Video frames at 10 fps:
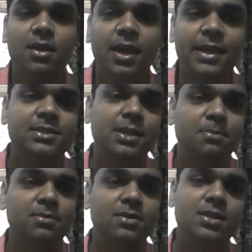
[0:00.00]

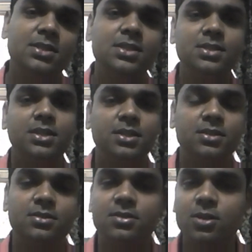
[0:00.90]
accept, this is it.
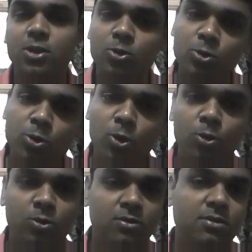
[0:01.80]
No.